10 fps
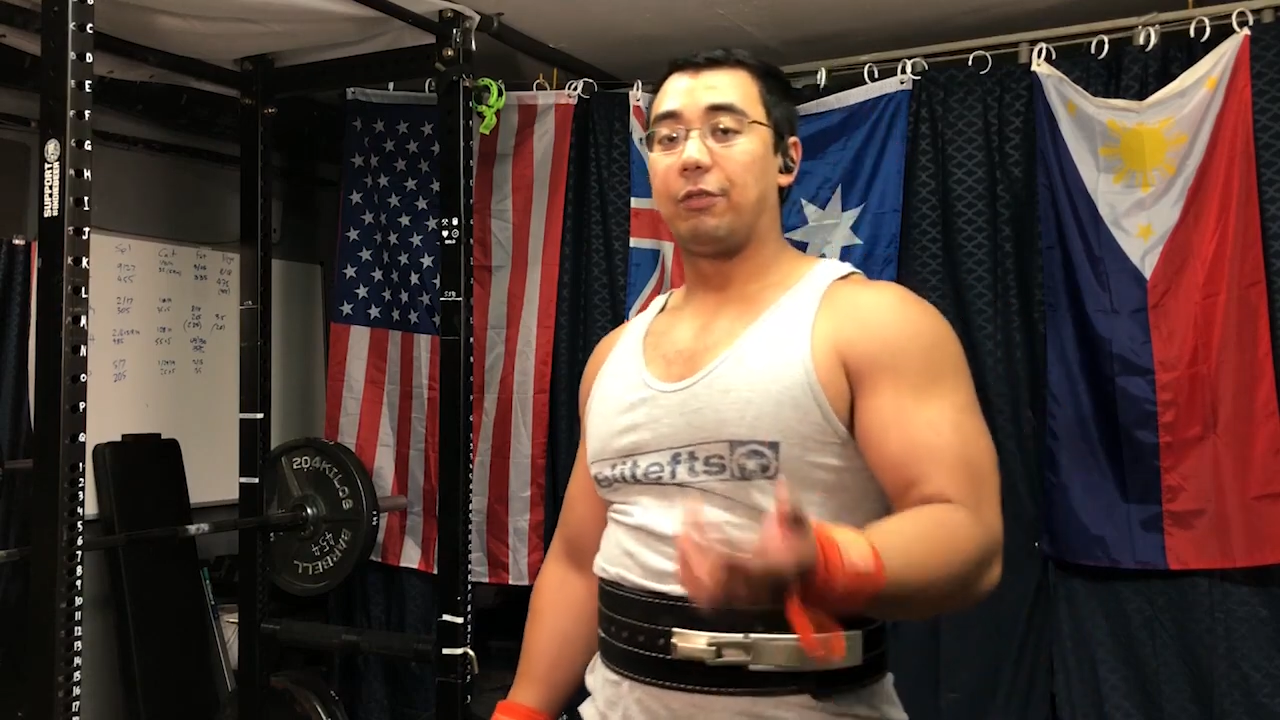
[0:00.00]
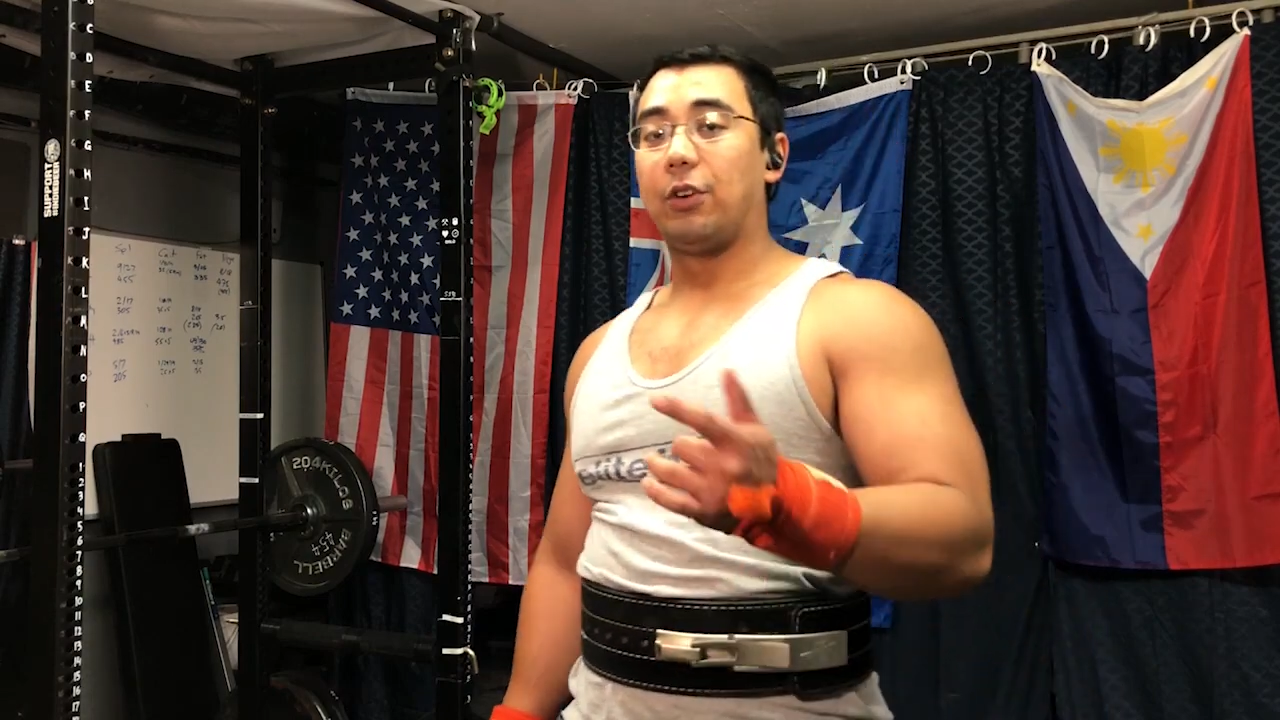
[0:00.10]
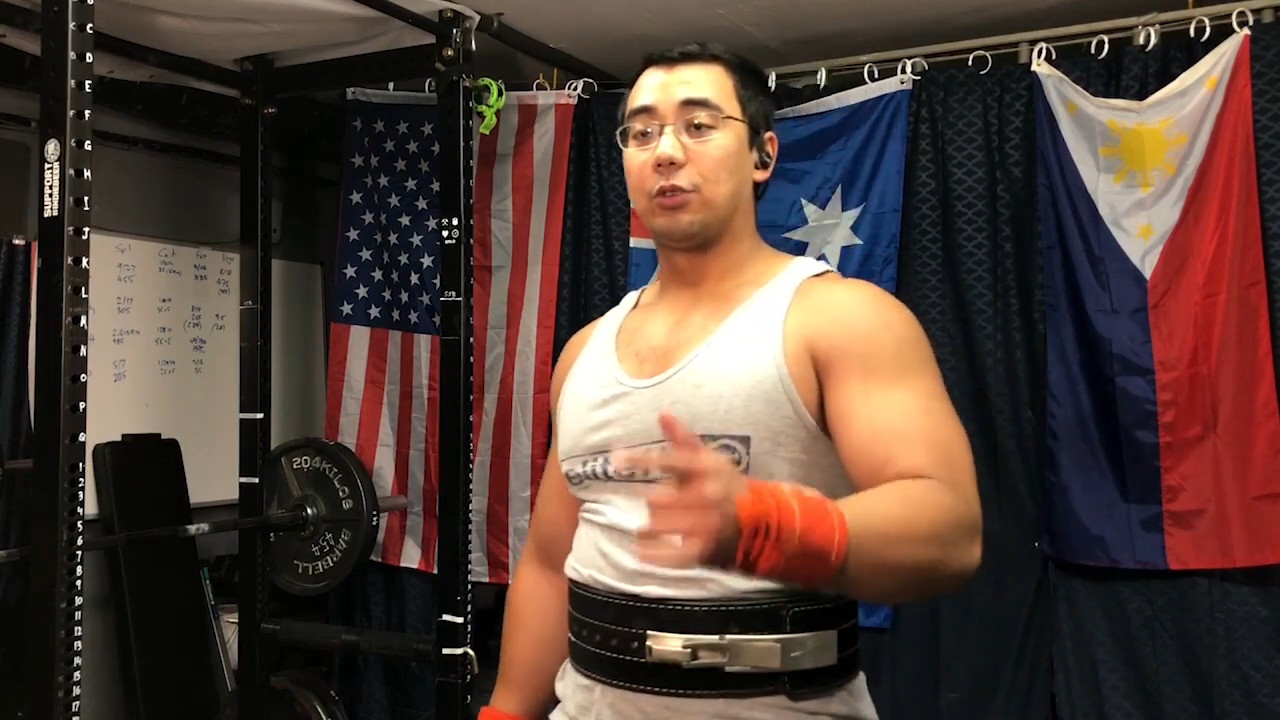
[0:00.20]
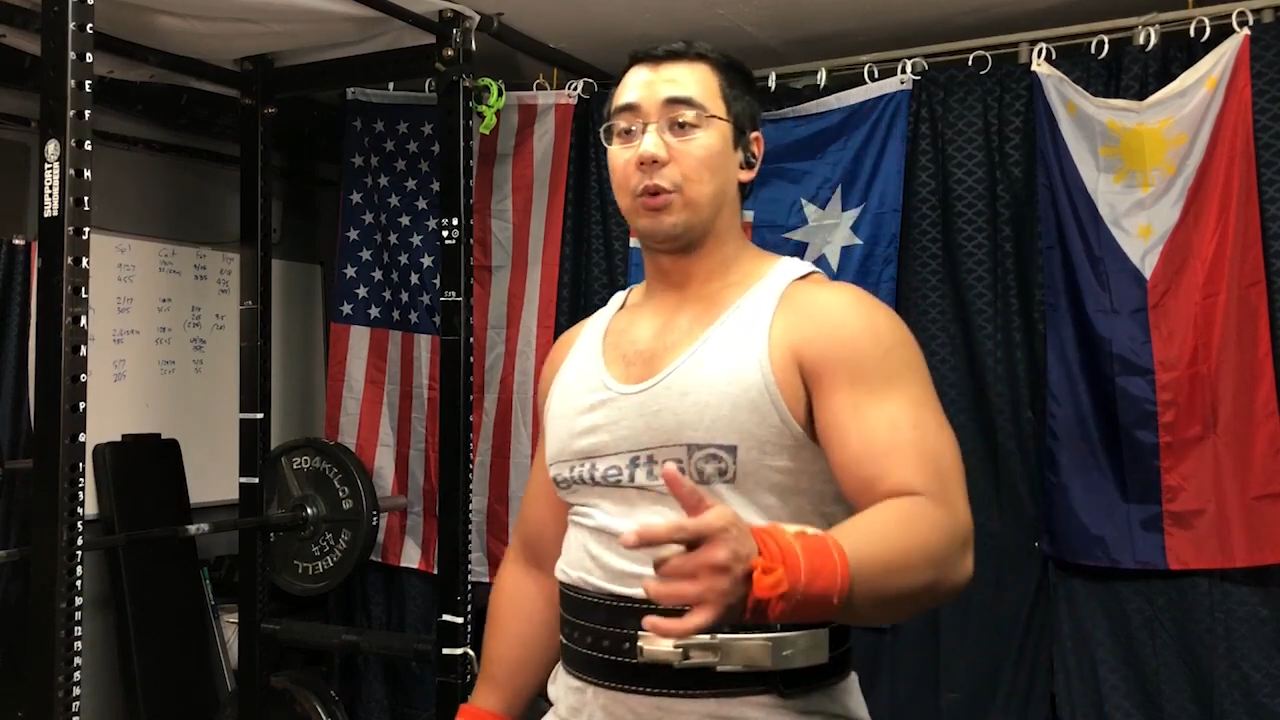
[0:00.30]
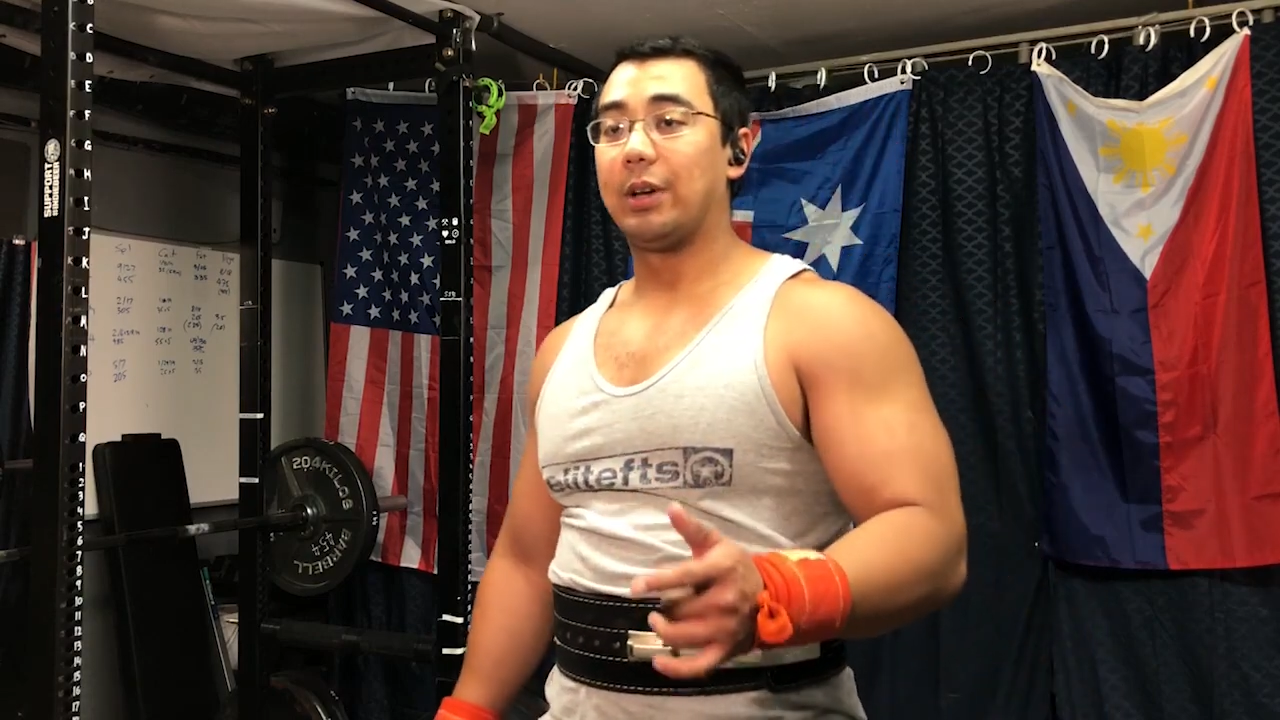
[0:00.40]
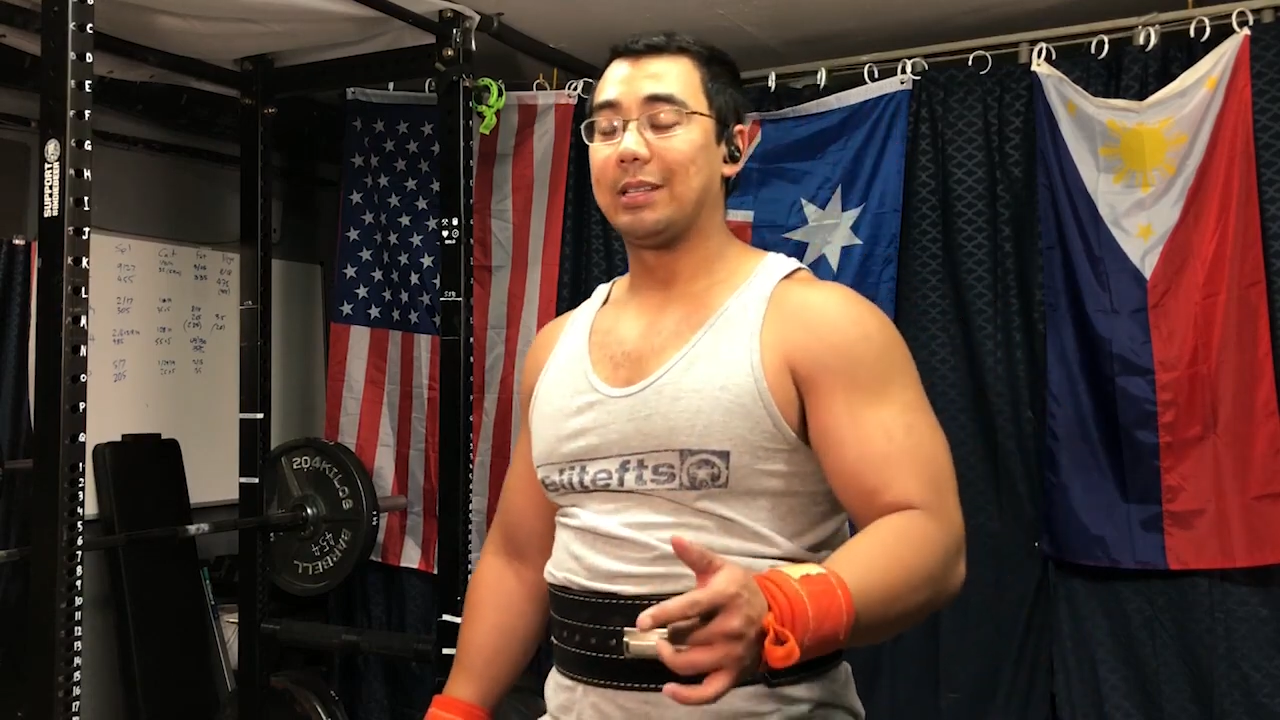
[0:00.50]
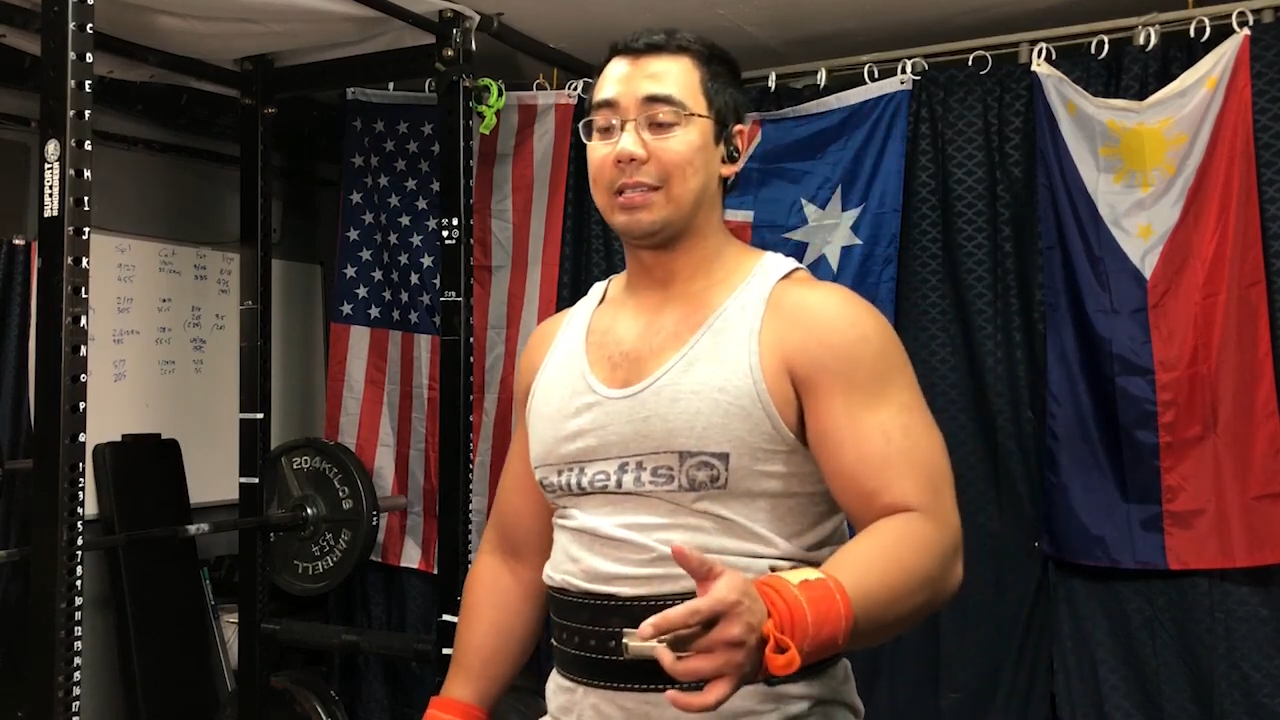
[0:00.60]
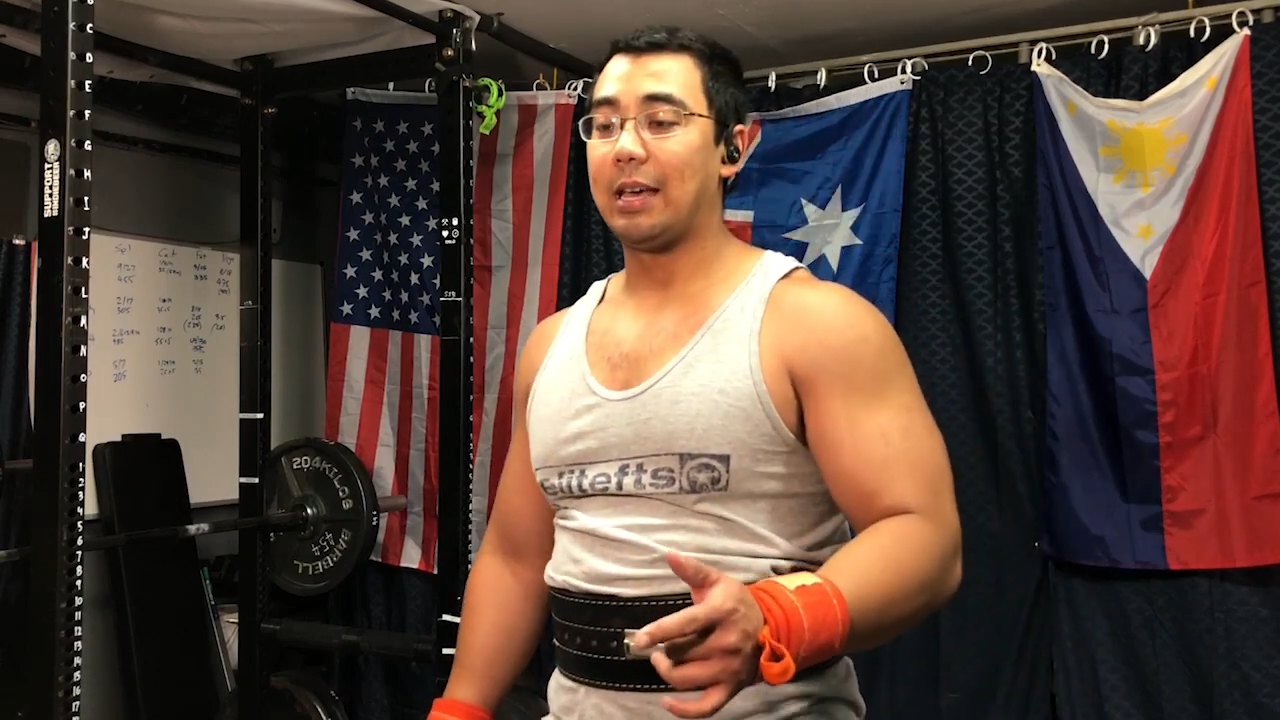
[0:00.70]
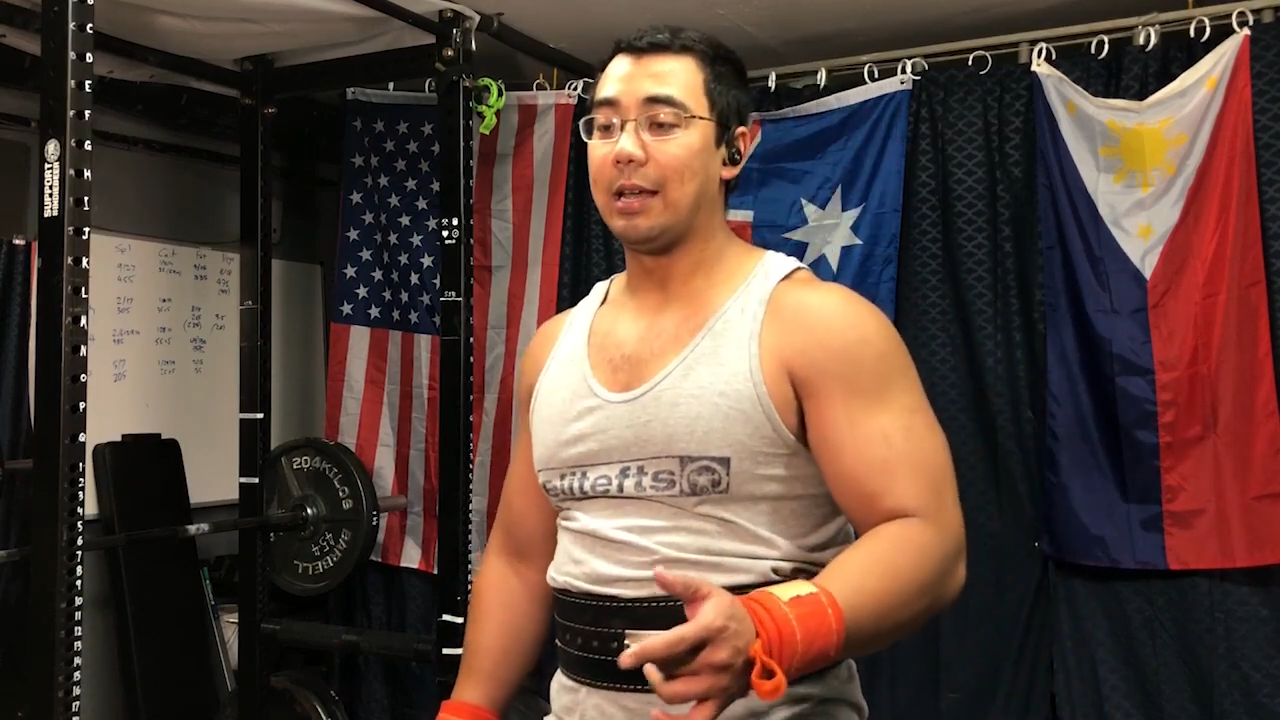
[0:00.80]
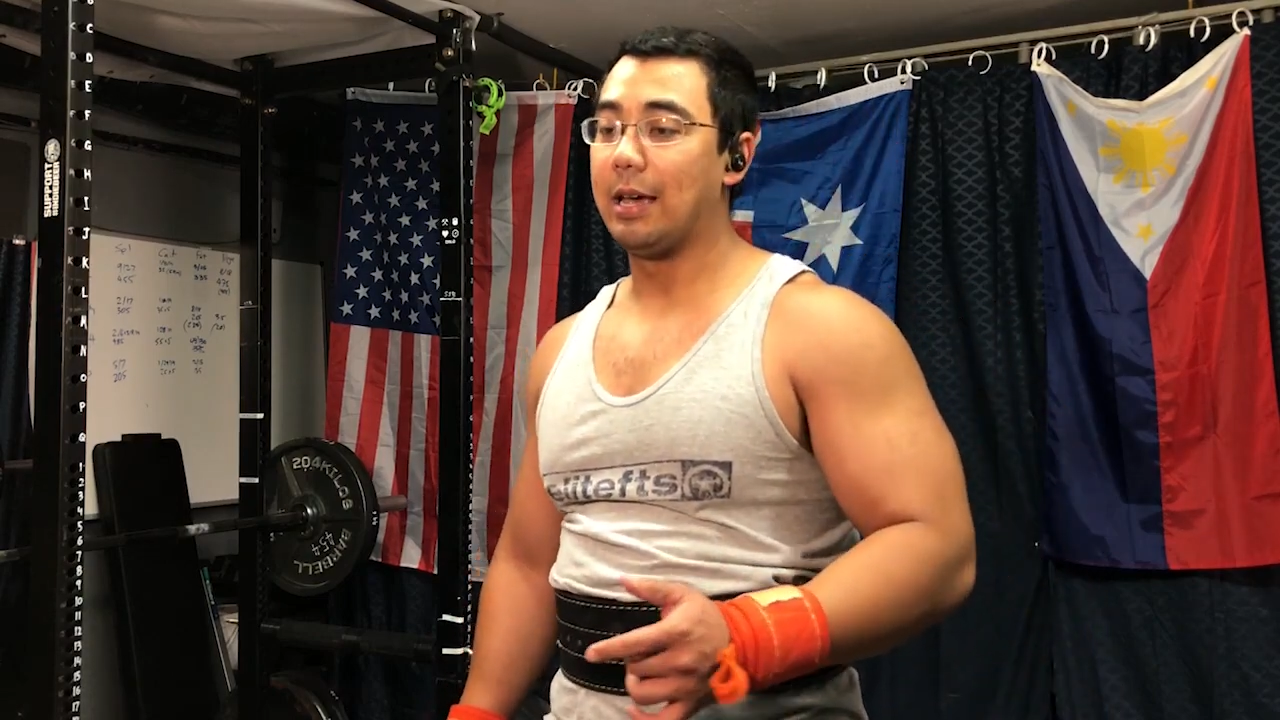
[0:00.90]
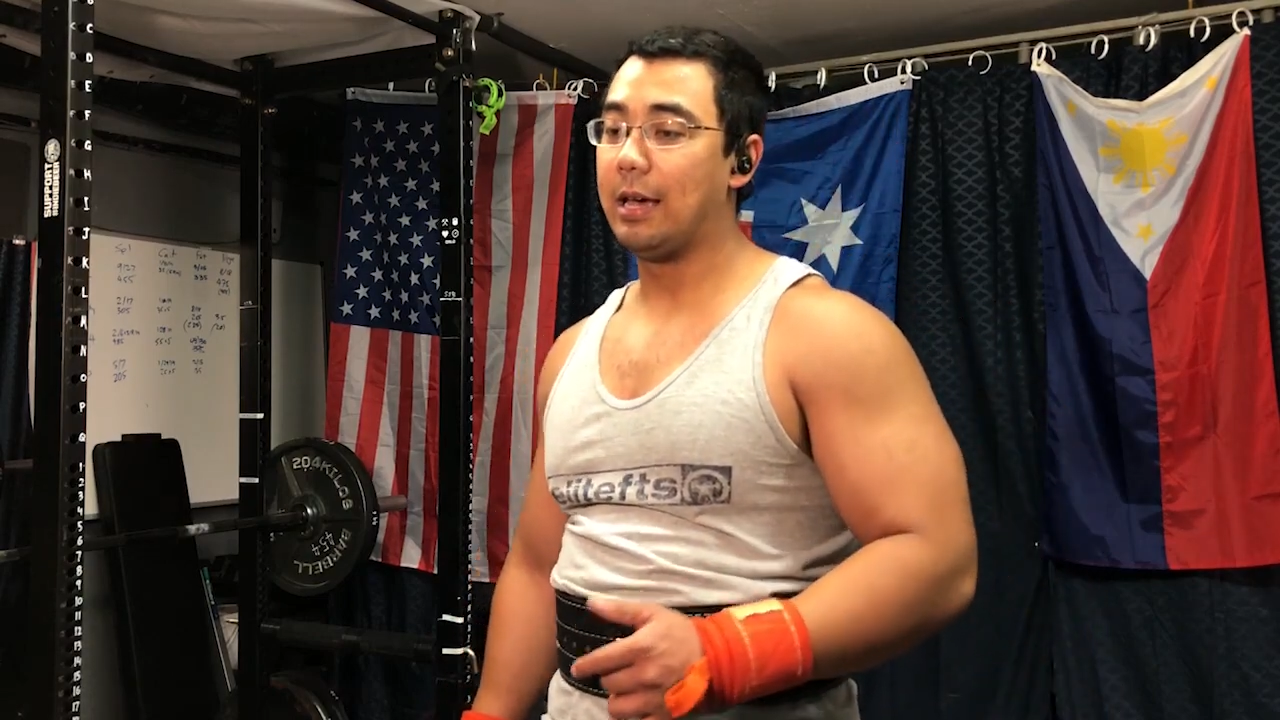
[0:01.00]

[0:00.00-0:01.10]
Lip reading: first working set.